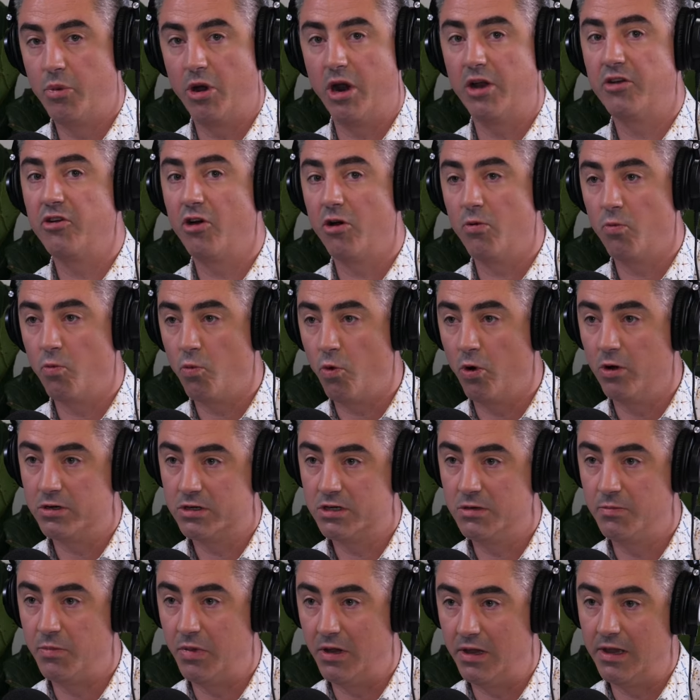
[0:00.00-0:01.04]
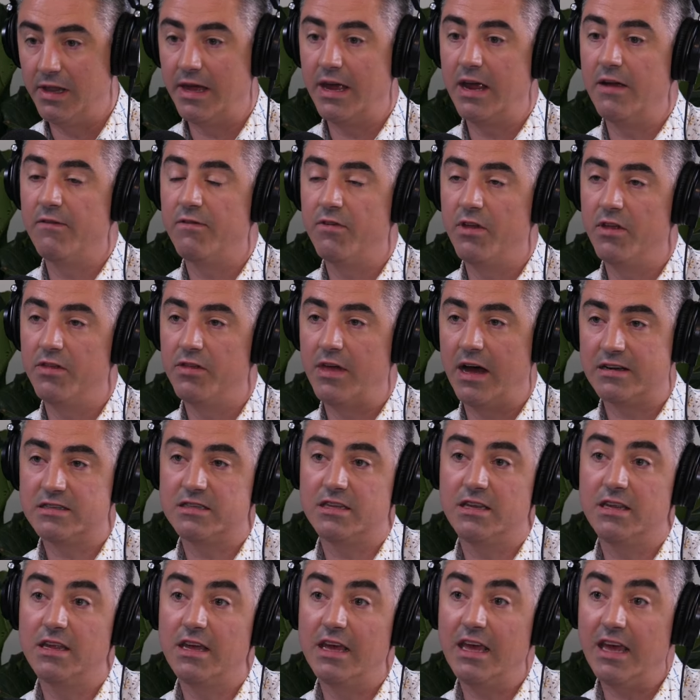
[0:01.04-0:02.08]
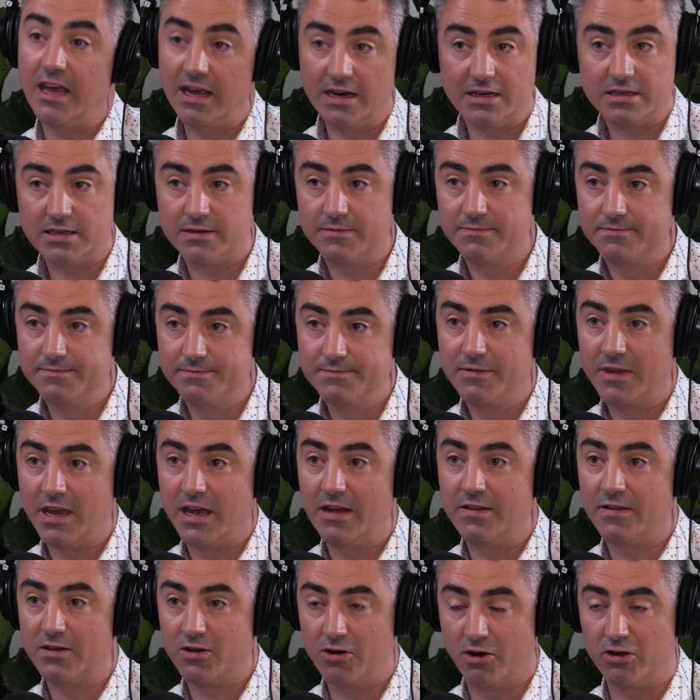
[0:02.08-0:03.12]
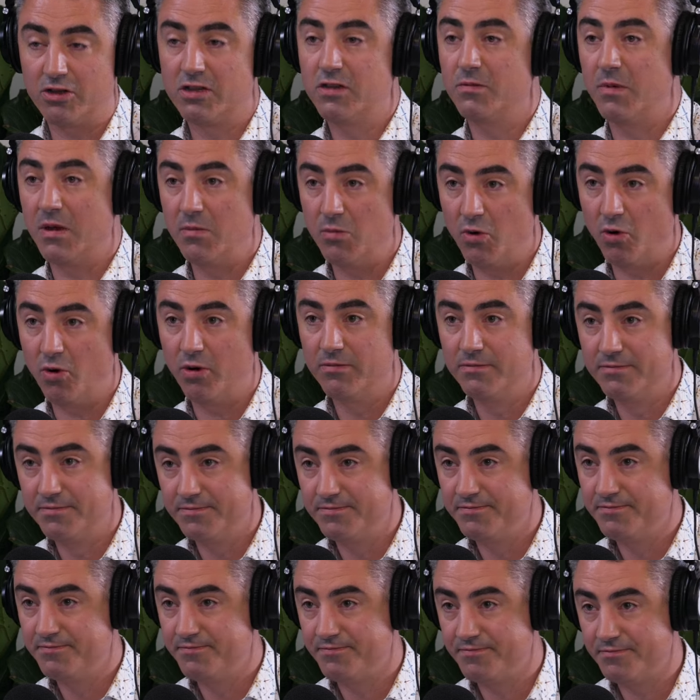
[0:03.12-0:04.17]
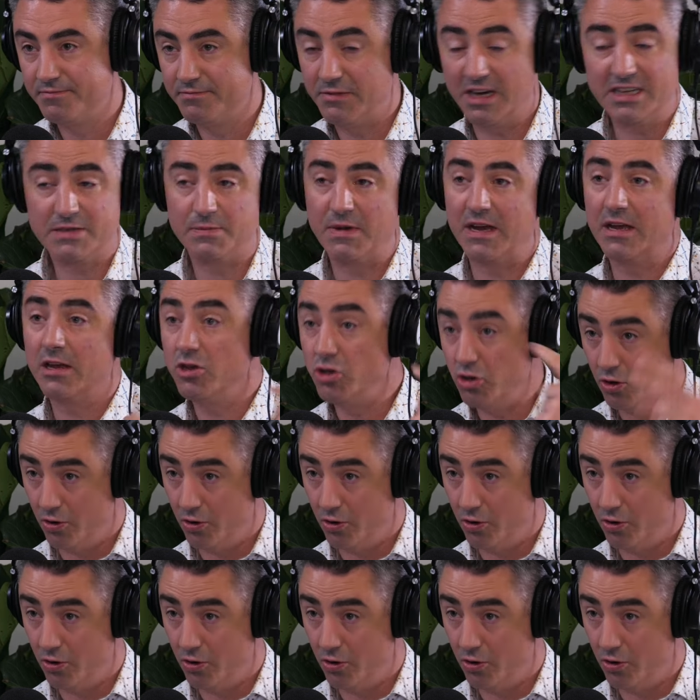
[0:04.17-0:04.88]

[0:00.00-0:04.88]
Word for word: but I don't want to believe that that's it. It's got to be more. That's me.